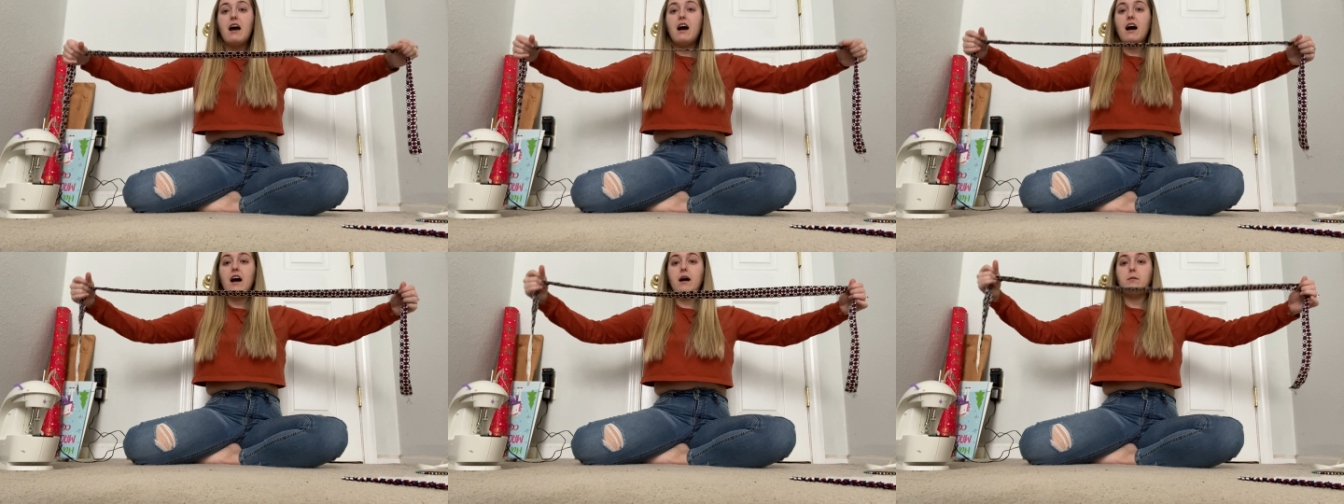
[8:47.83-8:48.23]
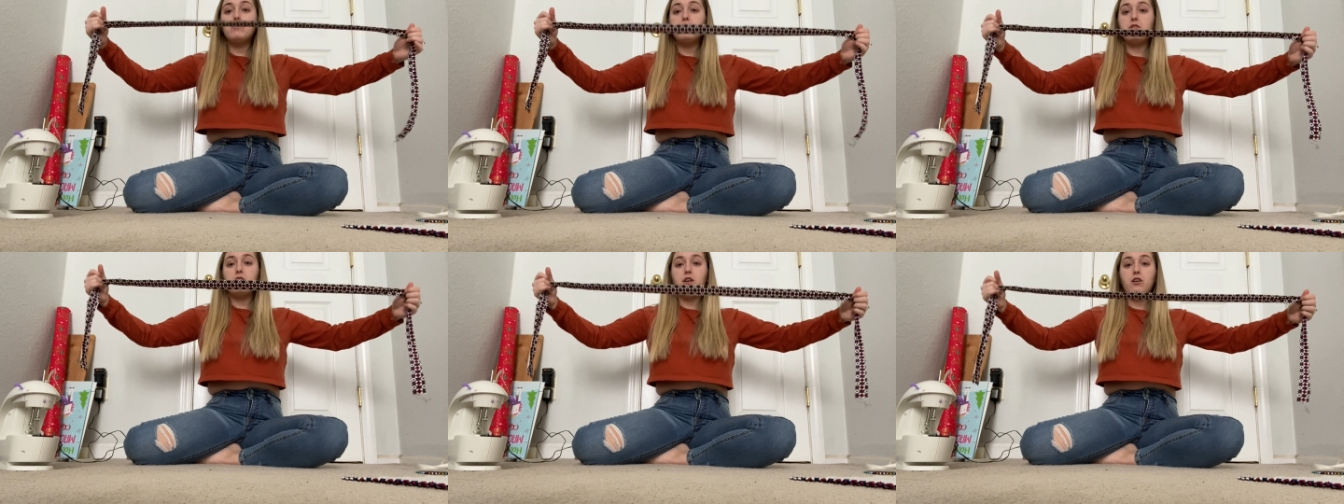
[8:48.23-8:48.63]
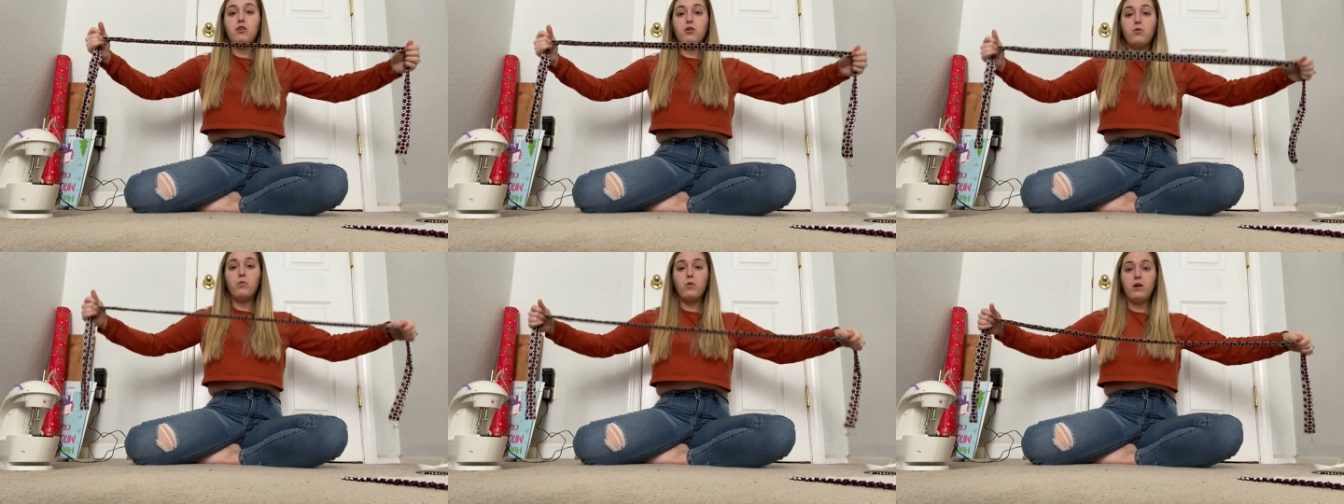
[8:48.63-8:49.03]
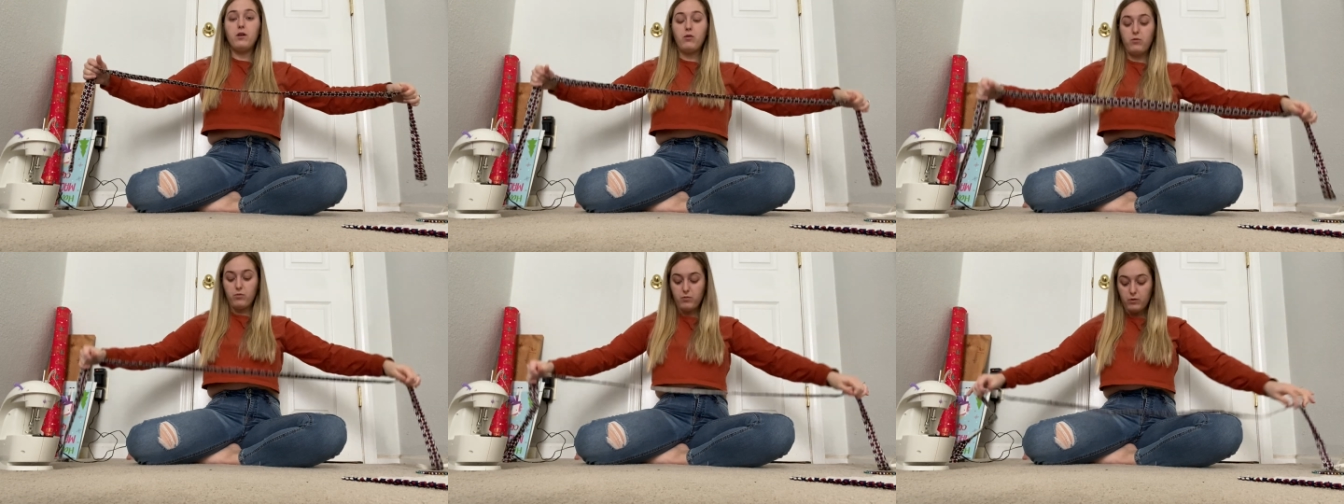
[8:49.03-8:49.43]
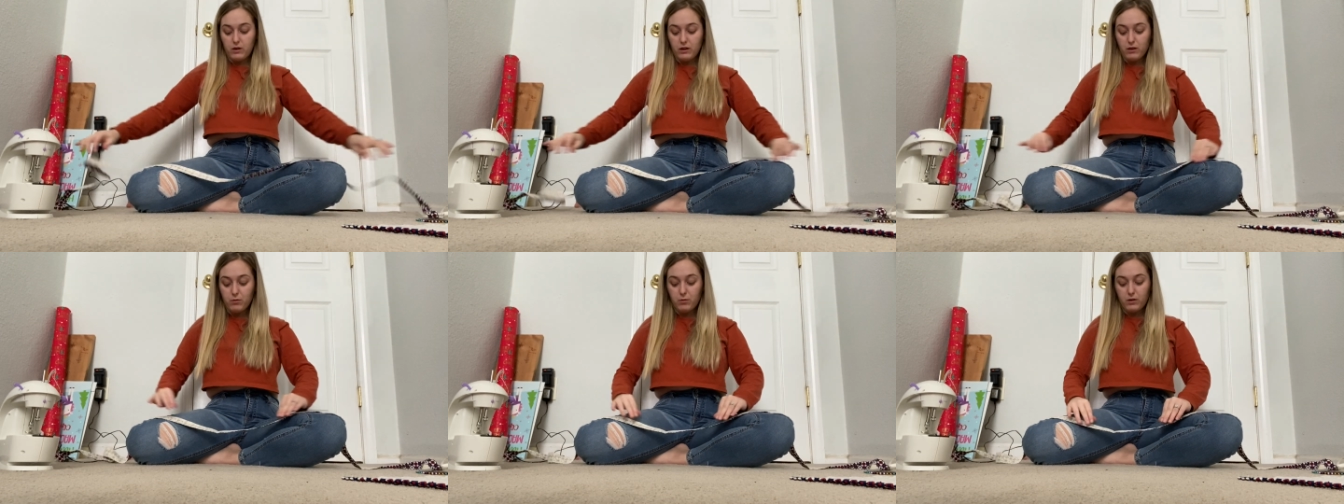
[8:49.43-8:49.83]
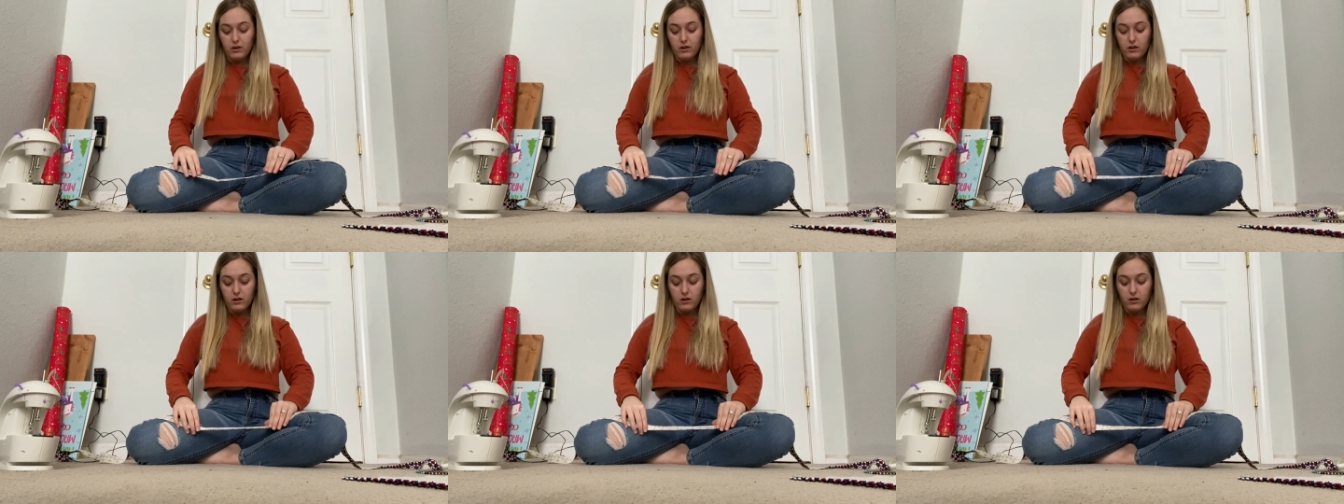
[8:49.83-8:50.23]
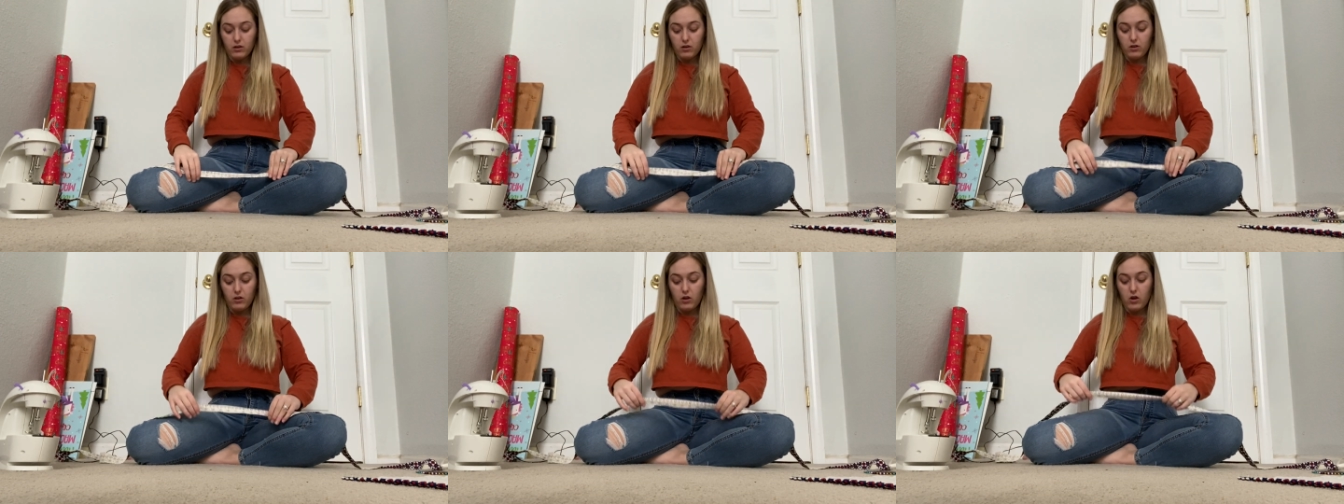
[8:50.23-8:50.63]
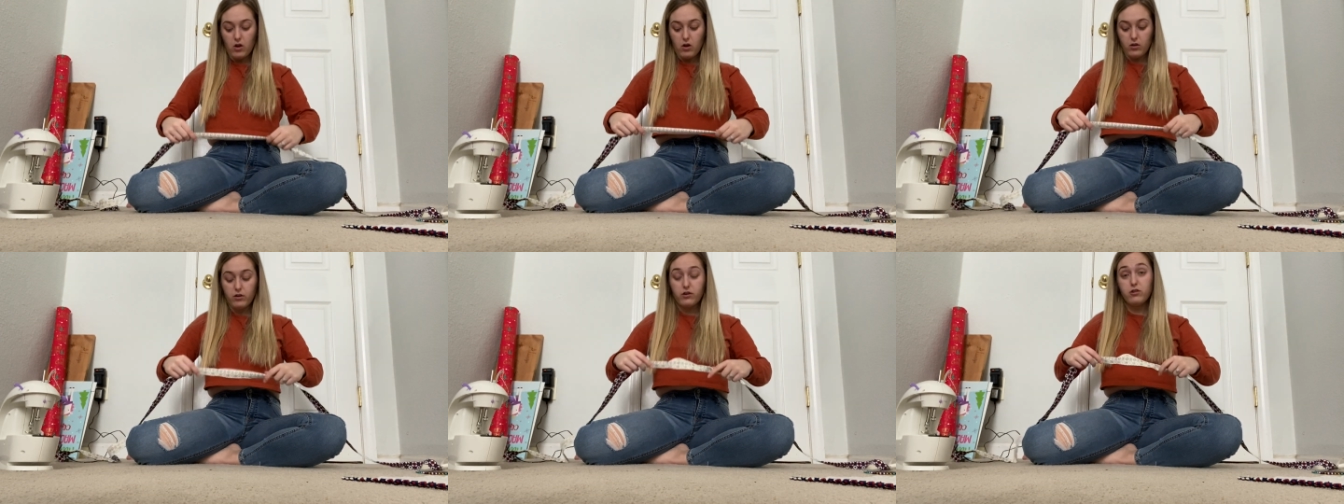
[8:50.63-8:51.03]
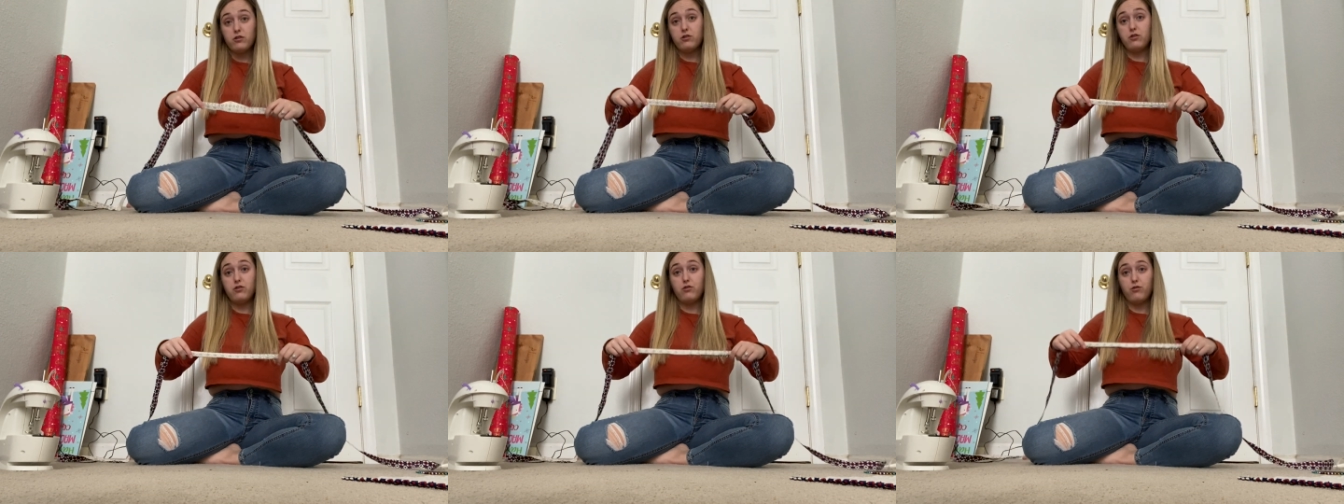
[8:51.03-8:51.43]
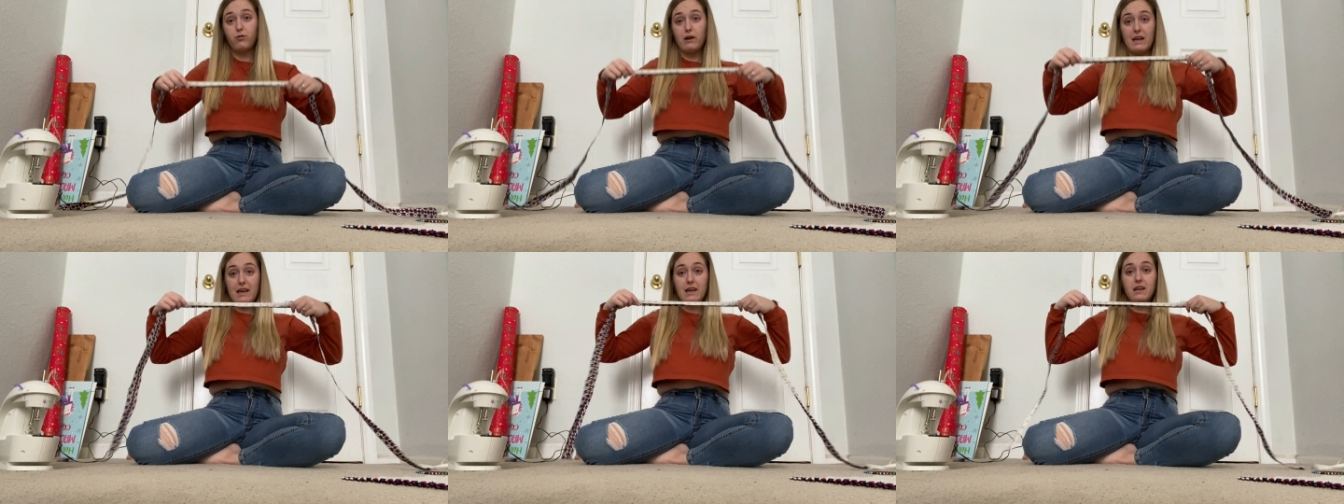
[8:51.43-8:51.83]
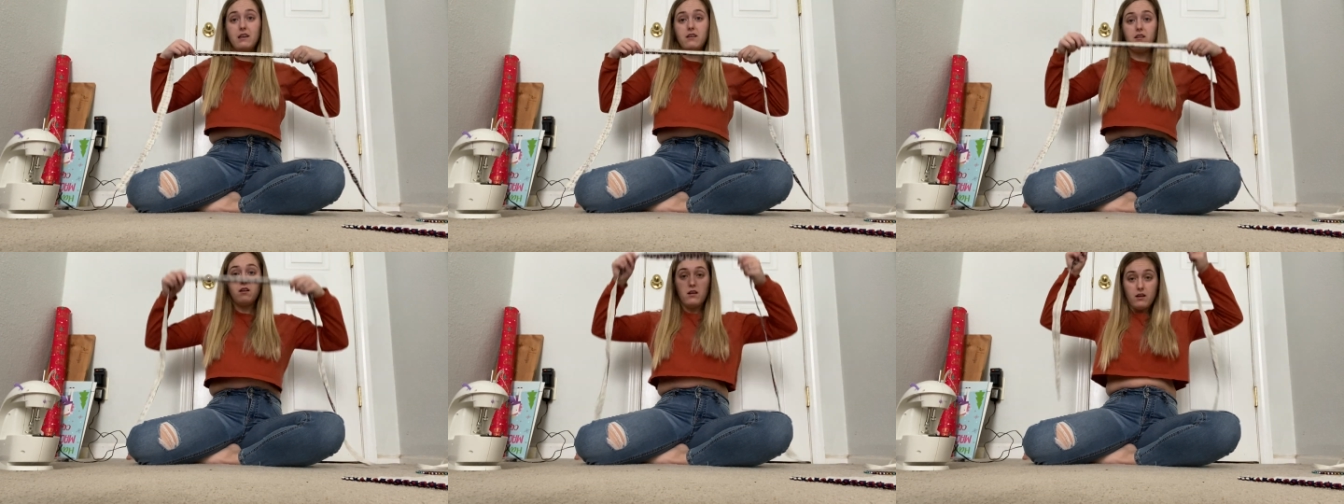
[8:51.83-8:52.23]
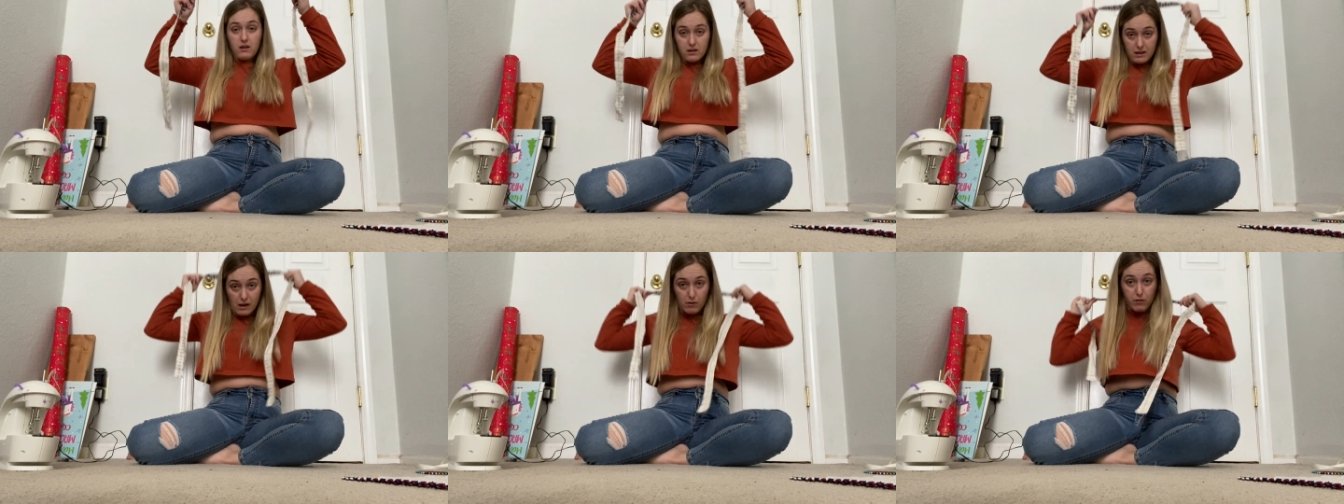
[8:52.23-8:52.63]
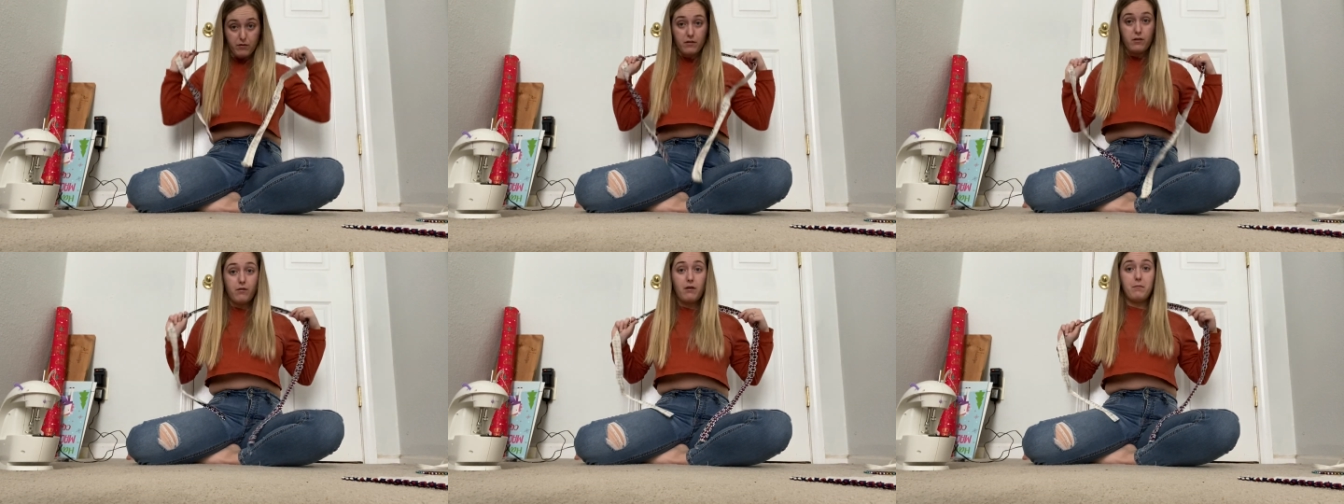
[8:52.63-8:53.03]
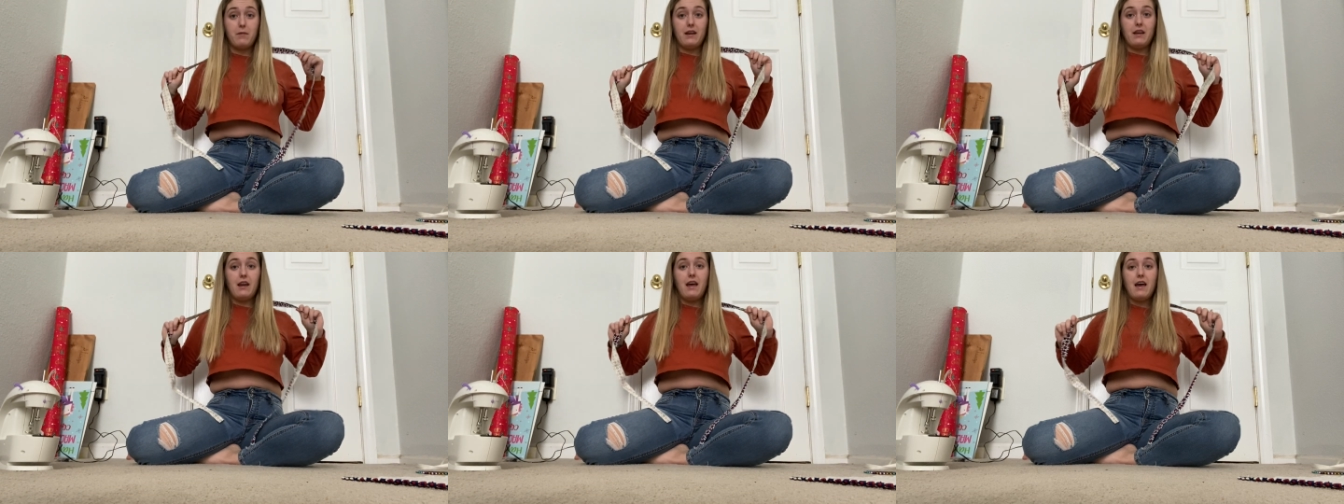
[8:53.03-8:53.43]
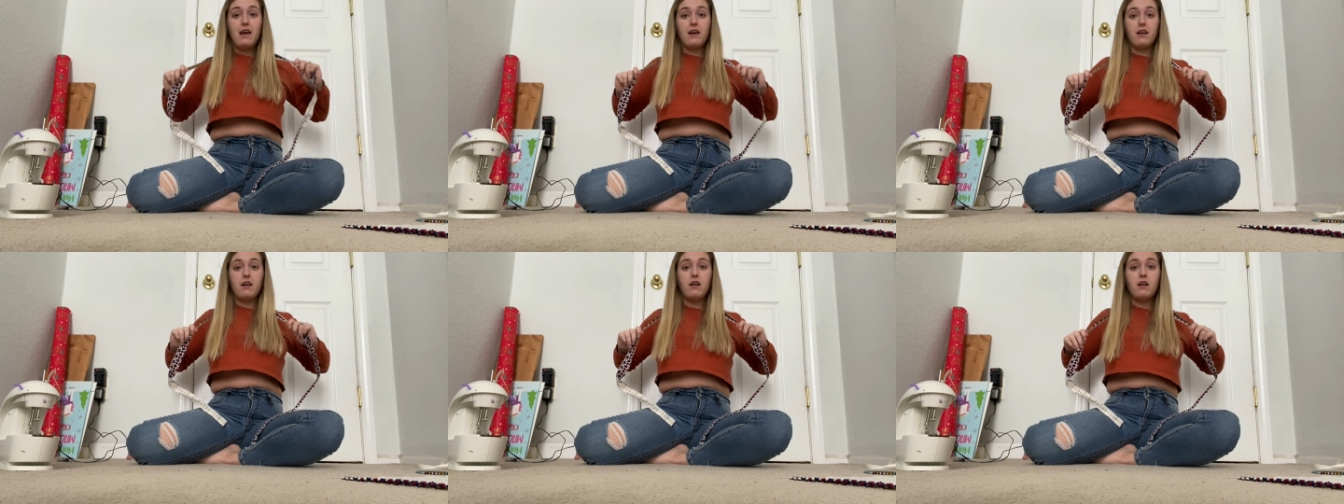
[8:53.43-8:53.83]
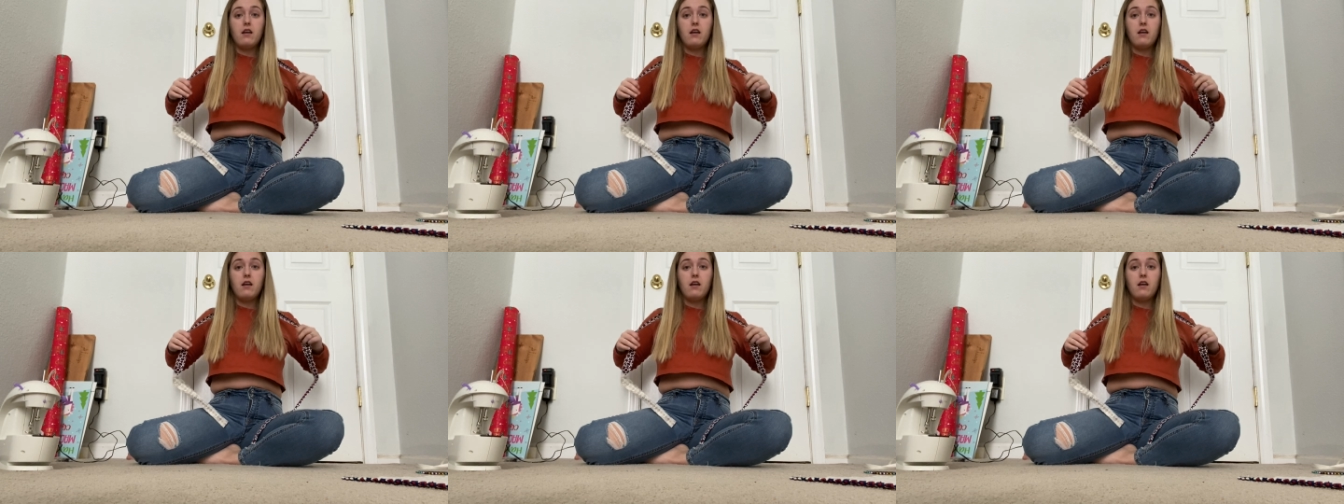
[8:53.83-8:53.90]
I'm just gonna do one really, really long strand that will fit around my neck,